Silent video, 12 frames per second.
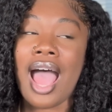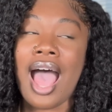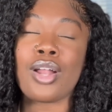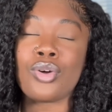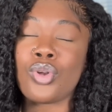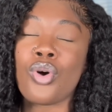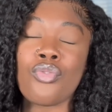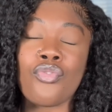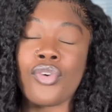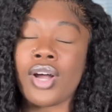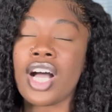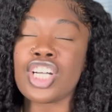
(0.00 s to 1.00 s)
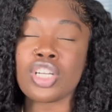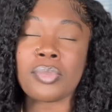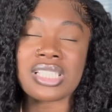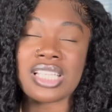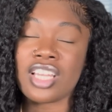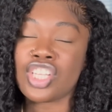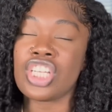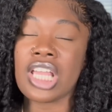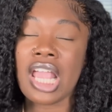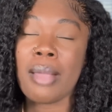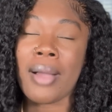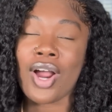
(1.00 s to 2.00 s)
I don't know for 100% that she
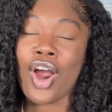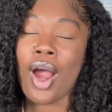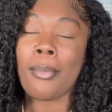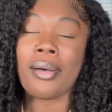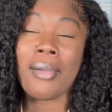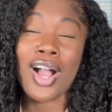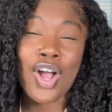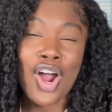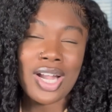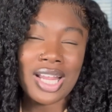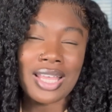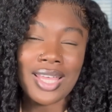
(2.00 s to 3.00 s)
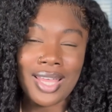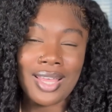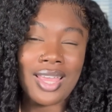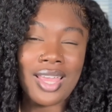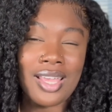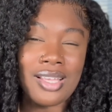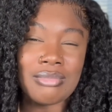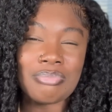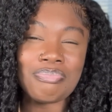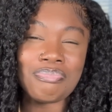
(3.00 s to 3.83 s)
keyed my car, but my car didn't get keyed